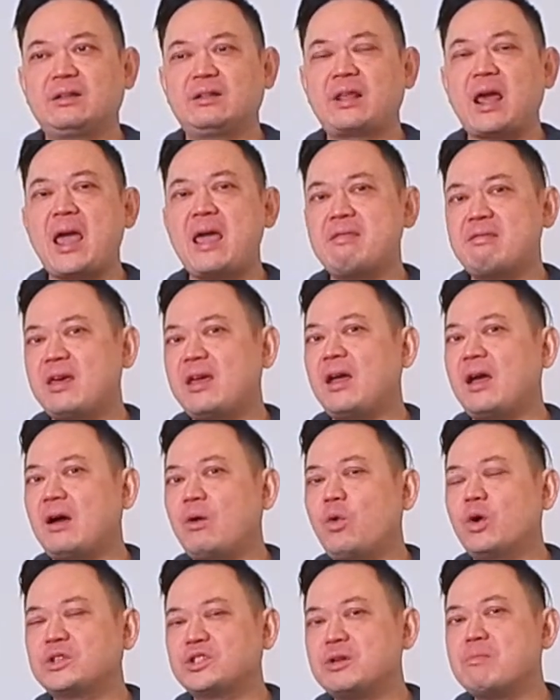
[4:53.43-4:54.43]
they
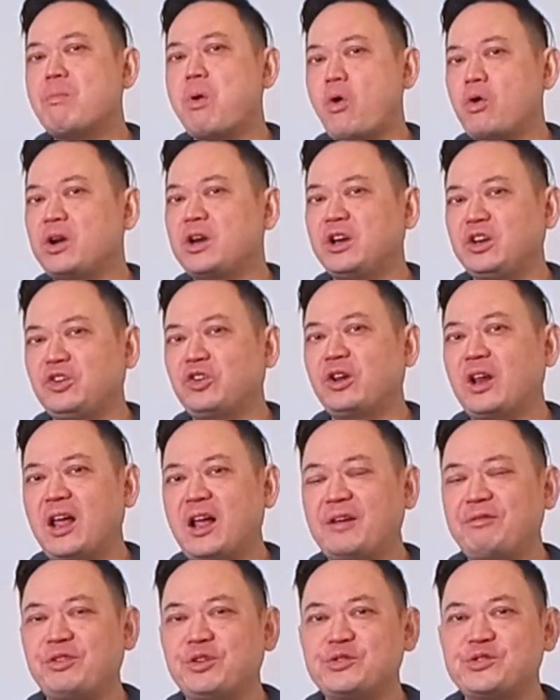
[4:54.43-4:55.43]
are what's important in your
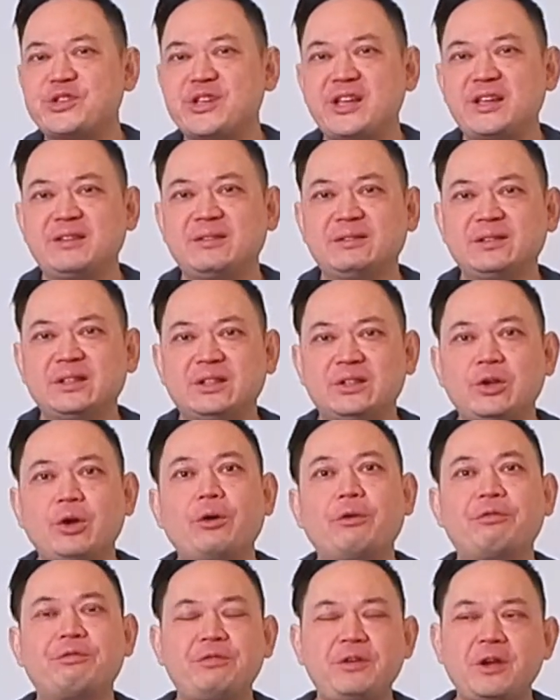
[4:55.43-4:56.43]
life. You see,
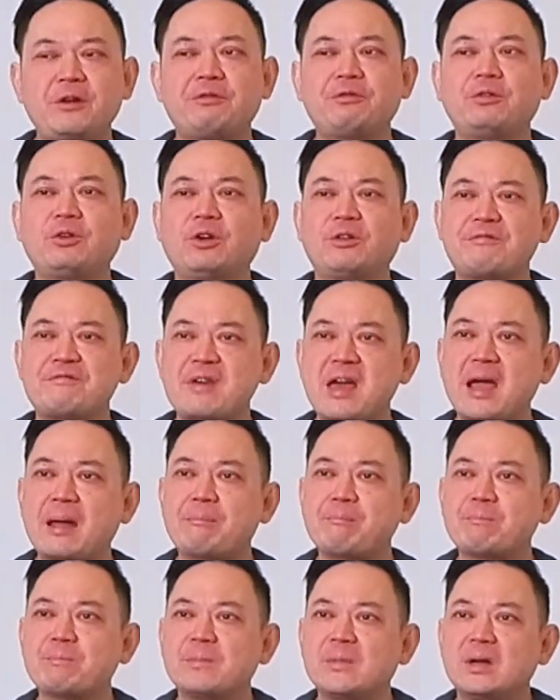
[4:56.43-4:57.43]
you're fearful of them,
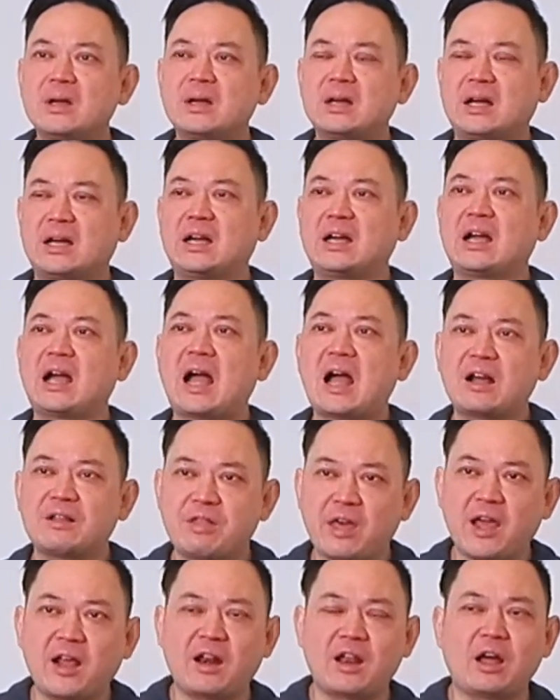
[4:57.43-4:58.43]

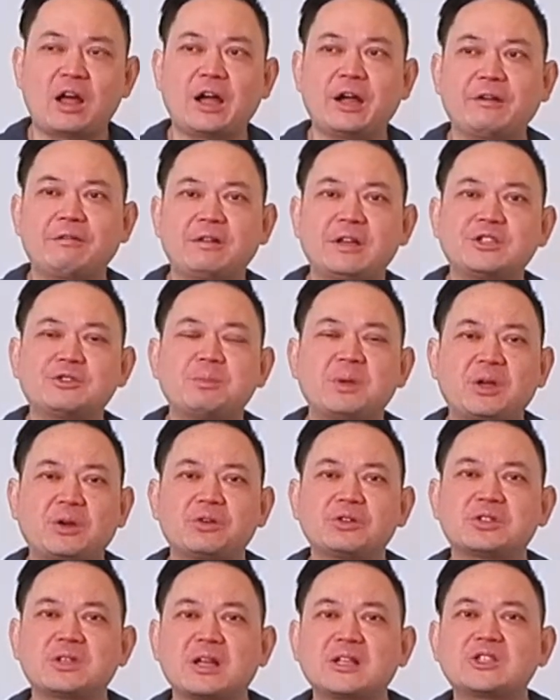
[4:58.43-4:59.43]
their life is
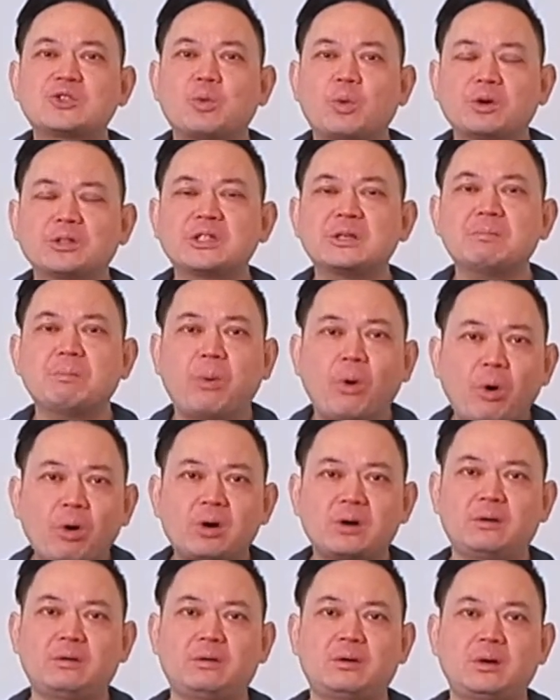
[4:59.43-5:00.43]
because that's what's
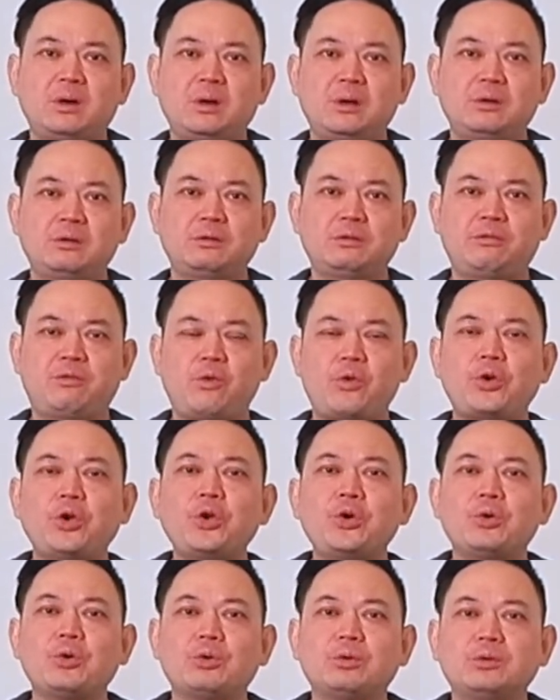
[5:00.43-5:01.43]
important for
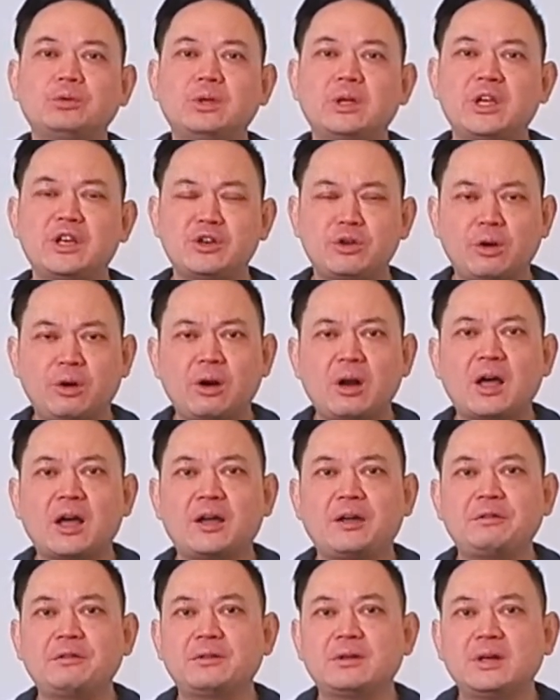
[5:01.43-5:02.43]
you in your life.
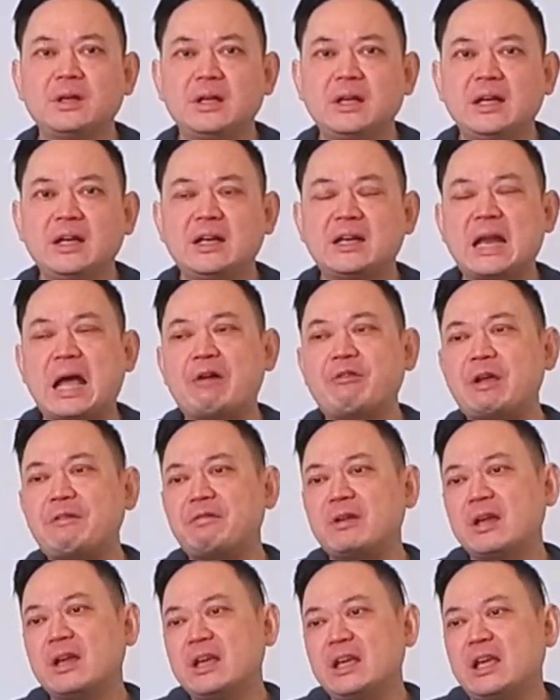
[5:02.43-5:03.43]
Now,
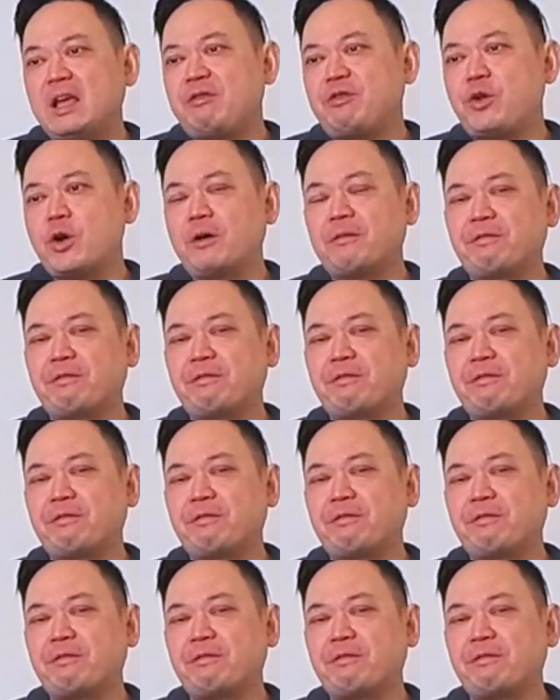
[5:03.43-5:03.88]
if you're